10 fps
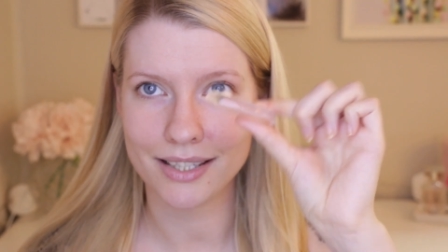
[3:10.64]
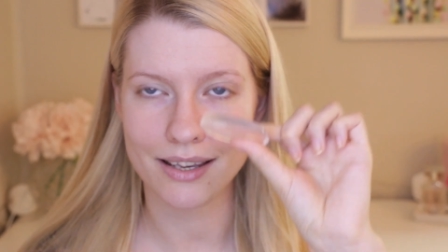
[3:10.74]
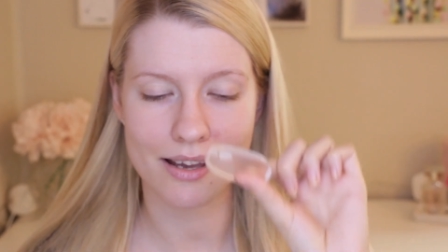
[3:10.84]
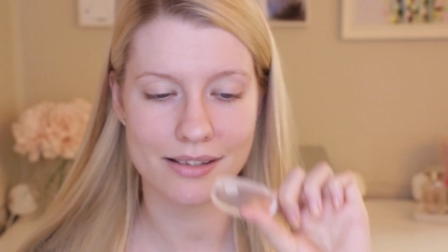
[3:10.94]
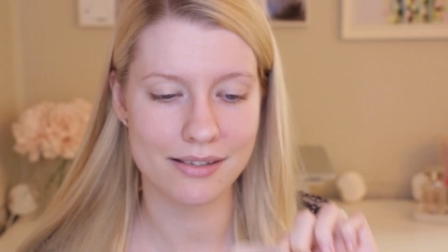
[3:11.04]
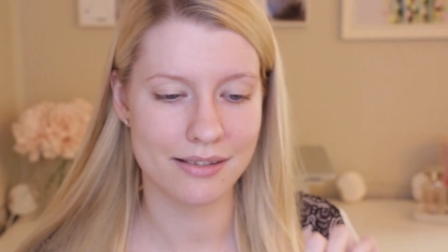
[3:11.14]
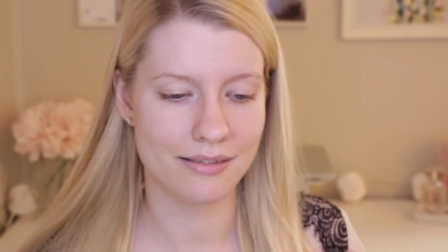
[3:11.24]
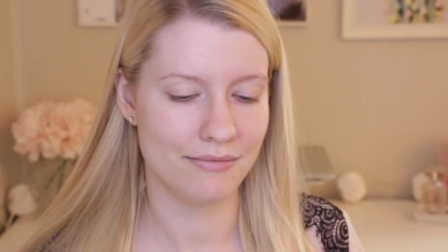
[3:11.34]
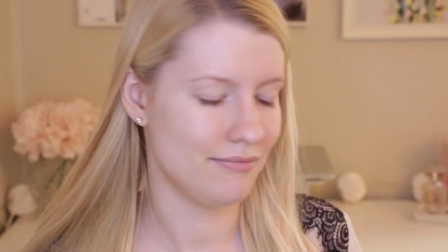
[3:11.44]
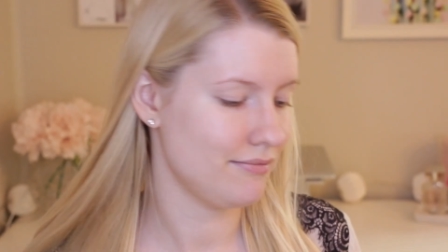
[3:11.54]

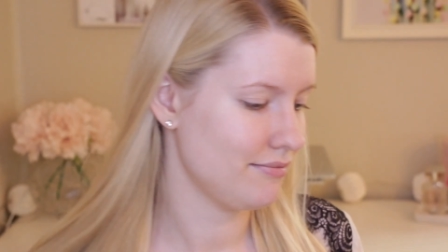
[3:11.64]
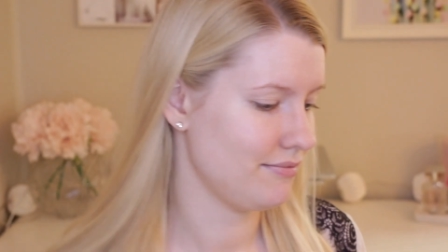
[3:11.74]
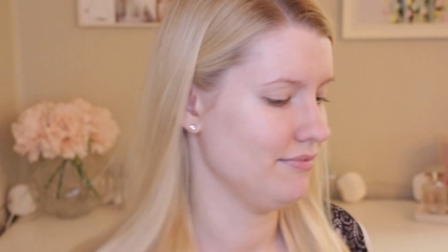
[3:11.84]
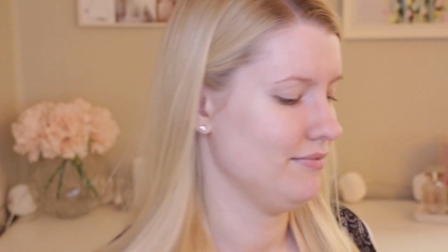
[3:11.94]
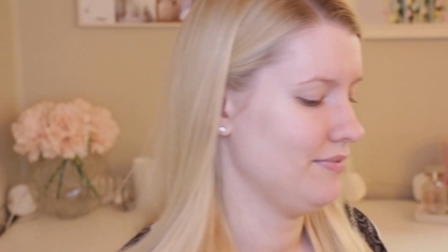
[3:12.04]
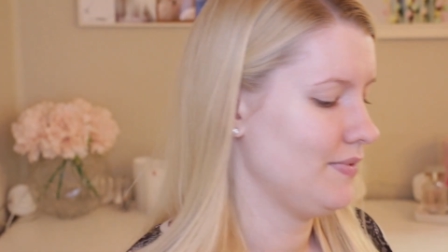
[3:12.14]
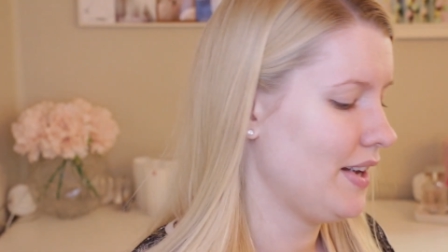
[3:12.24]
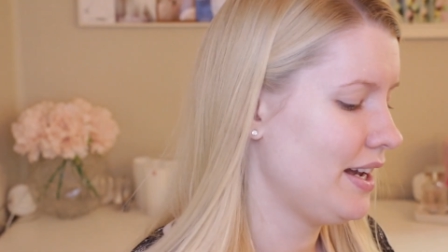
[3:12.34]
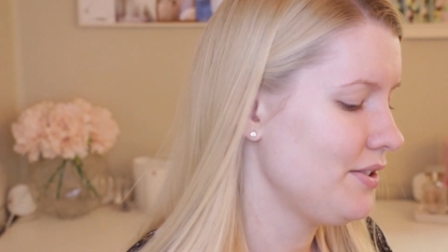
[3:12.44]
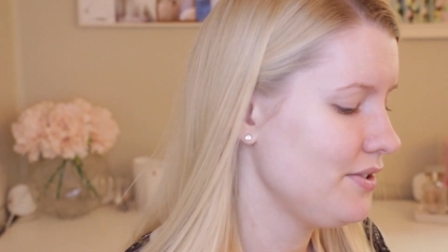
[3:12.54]
Yes.
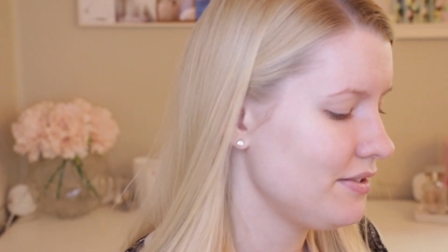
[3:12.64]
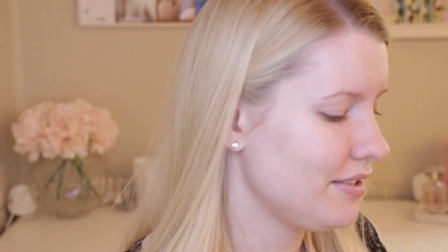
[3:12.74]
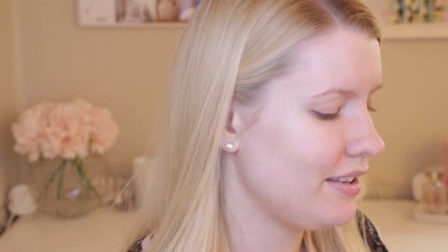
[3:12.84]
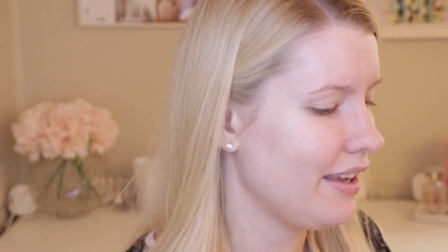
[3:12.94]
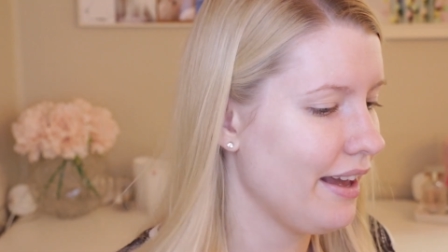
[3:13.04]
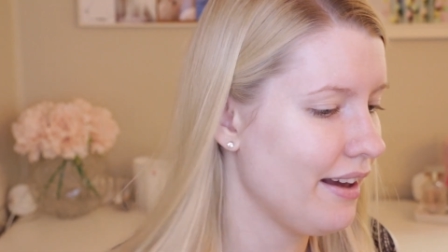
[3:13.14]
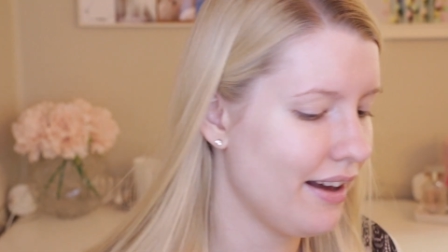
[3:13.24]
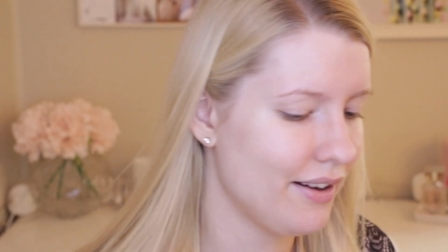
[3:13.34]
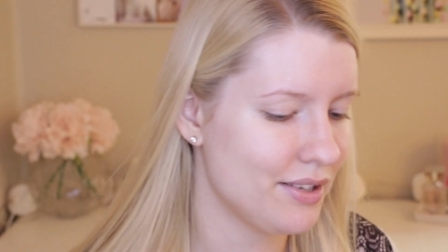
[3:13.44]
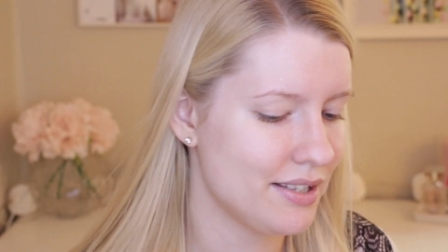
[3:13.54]
I don't get
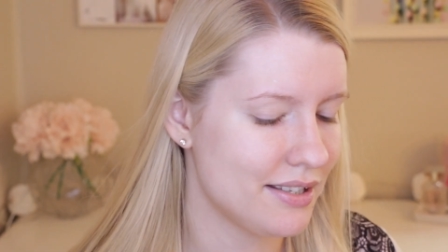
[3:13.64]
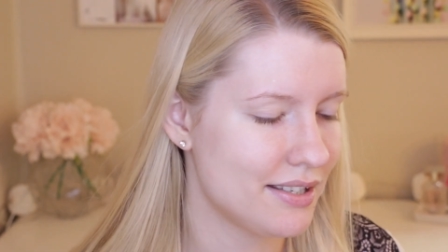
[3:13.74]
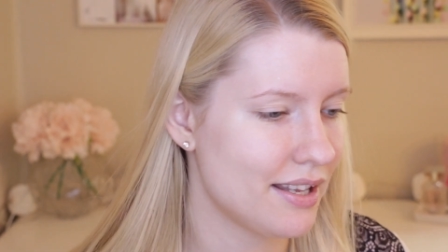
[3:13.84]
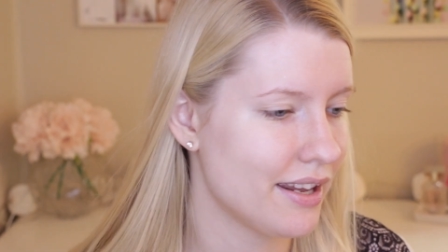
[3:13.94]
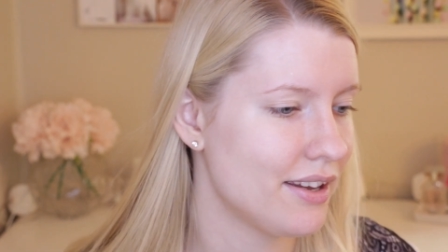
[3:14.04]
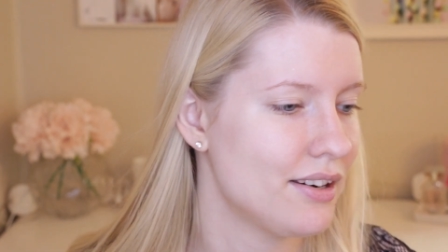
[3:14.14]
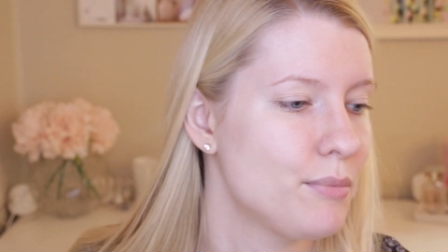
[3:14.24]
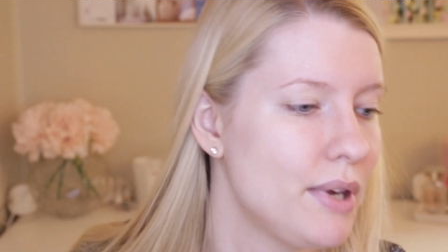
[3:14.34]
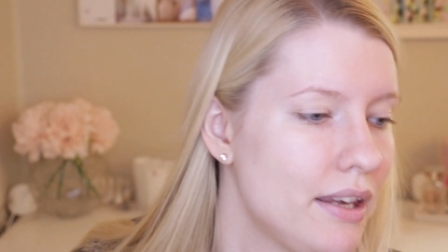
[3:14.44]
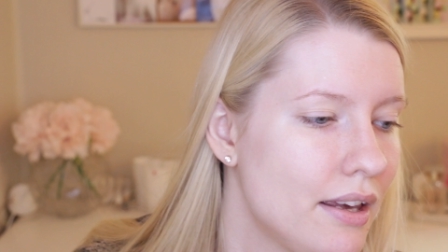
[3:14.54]
how this is like
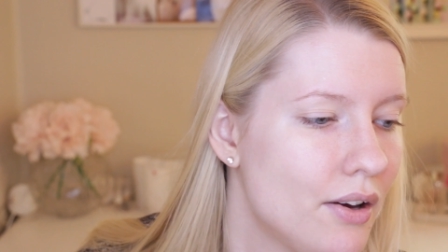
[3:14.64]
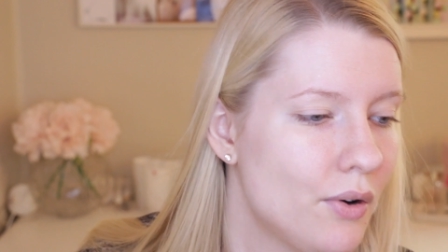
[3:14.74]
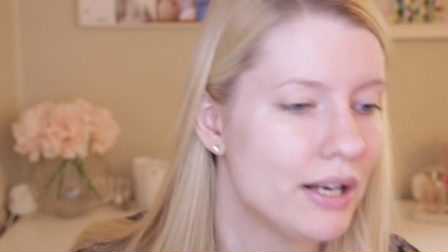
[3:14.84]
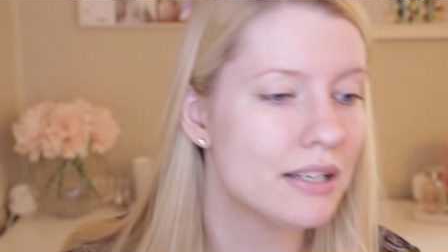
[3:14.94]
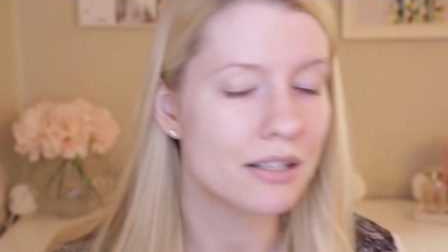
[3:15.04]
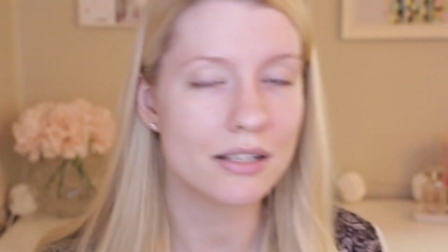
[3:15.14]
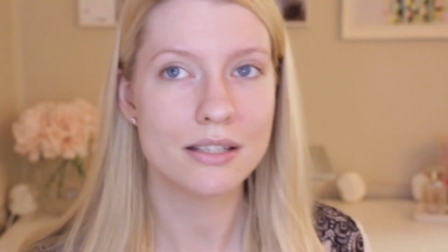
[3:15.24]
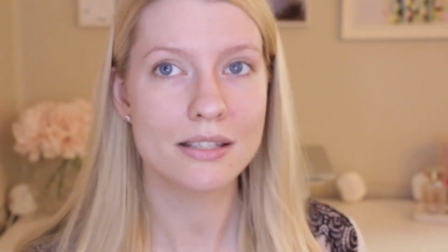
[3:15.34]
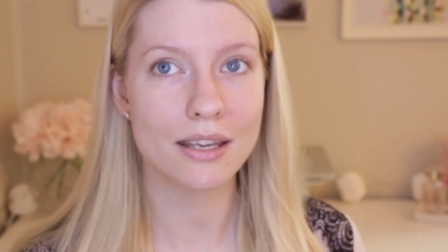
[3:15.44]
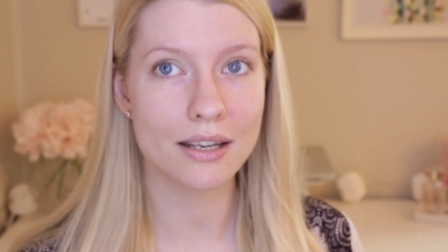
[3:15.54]
gonna make it go into the
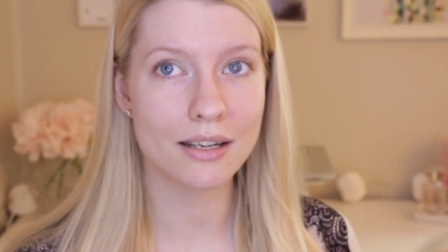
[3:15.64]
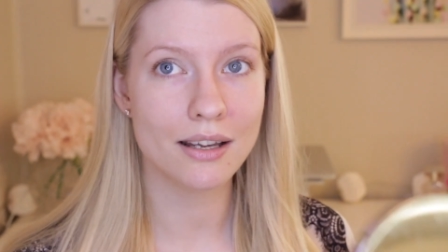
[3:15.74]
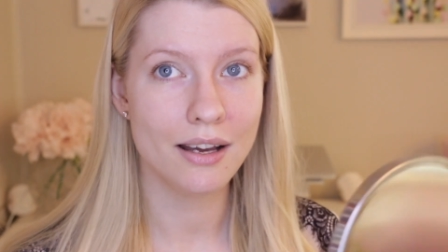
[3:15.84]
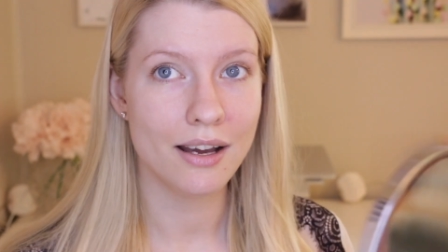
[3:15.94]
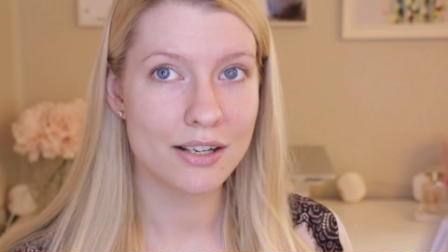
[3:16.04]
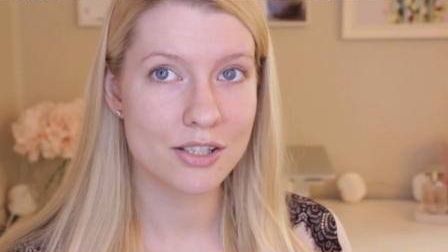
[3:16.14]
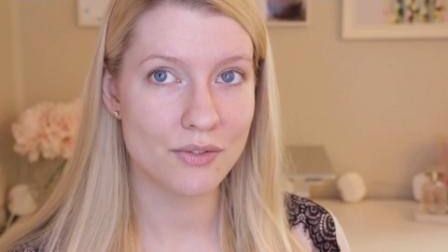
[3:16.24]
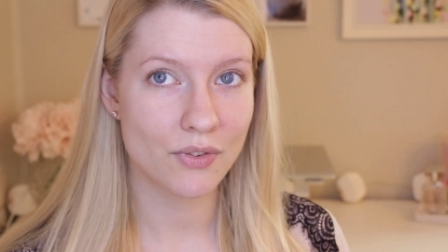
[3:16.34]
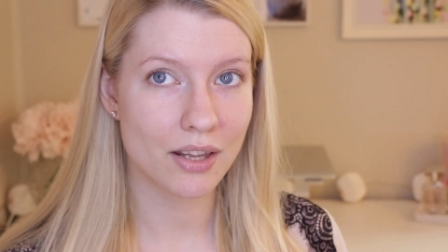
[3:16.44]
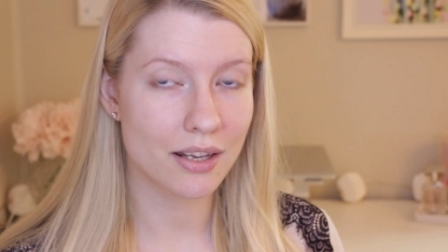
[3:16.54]
skin. I
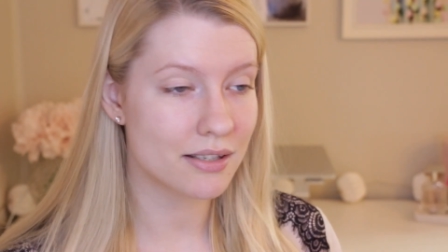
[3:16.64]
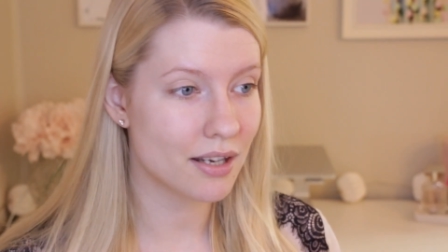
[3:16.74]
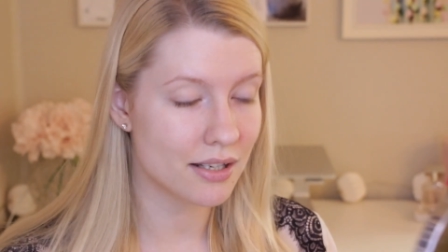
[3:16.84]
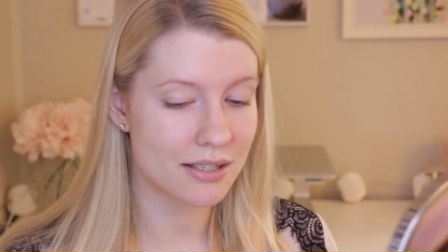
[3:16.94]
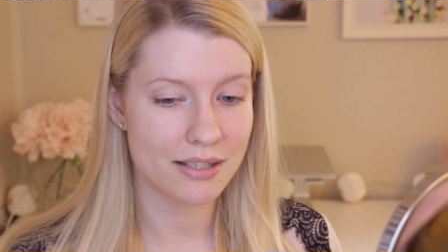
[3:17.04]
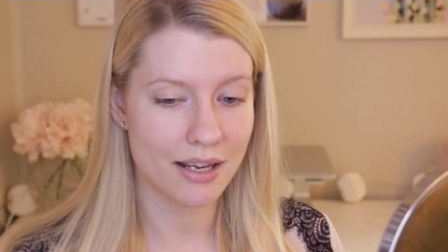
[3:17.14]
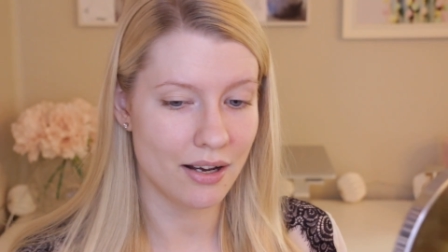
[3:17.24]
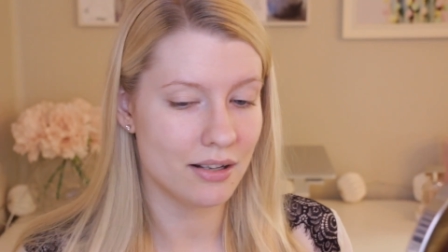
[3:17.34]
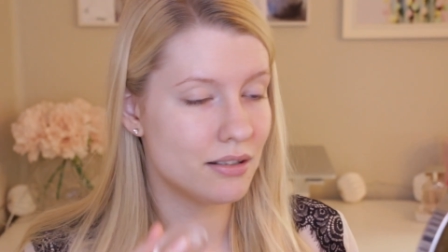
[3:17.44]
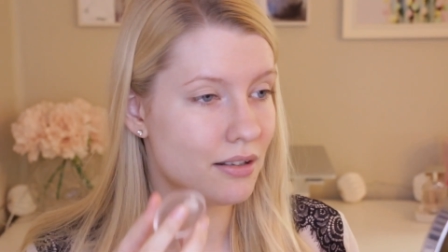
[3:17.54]
just feel like it's gonna
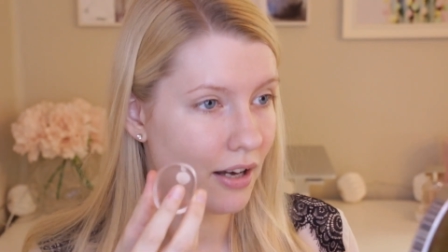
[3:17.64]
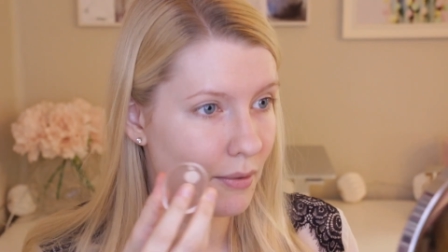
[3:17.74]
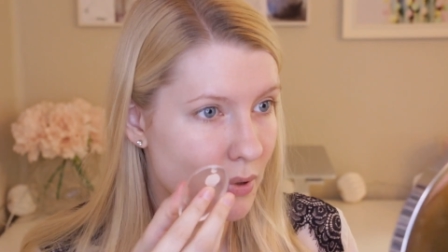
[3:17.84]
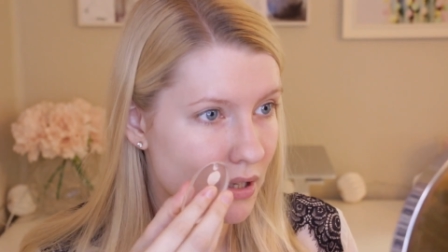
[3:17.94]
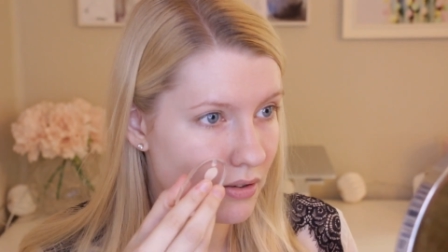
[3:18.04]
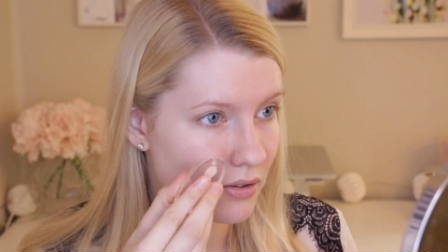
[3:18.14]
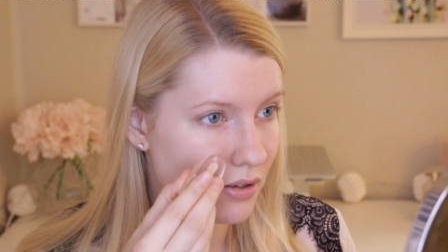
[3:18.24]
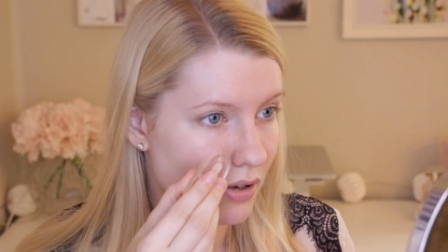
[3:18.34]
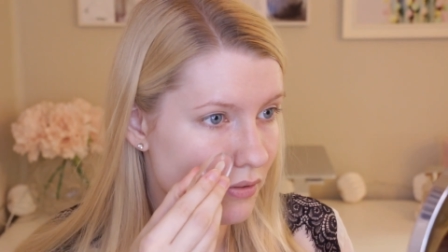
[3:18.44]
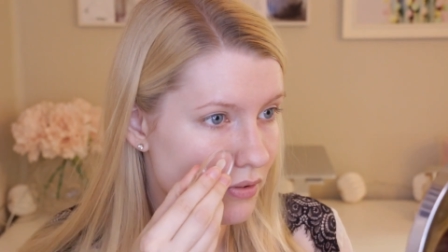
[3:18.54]
sit on top and
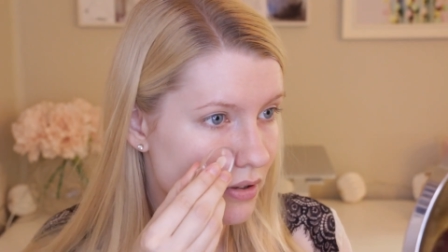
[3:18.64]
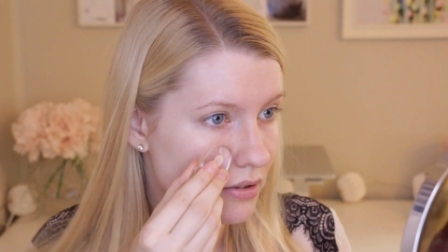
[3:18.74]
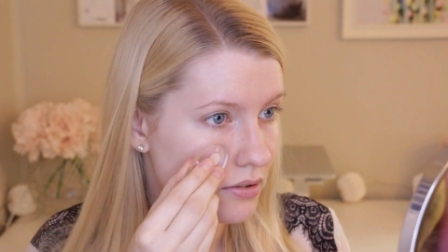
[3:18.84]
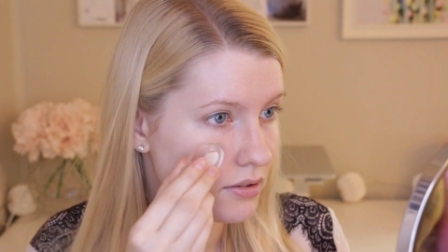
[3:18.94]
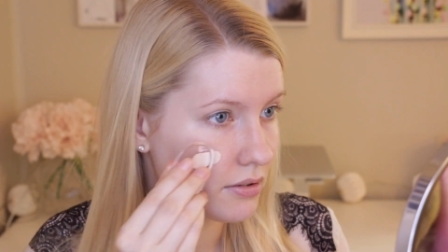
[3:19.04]
look awful.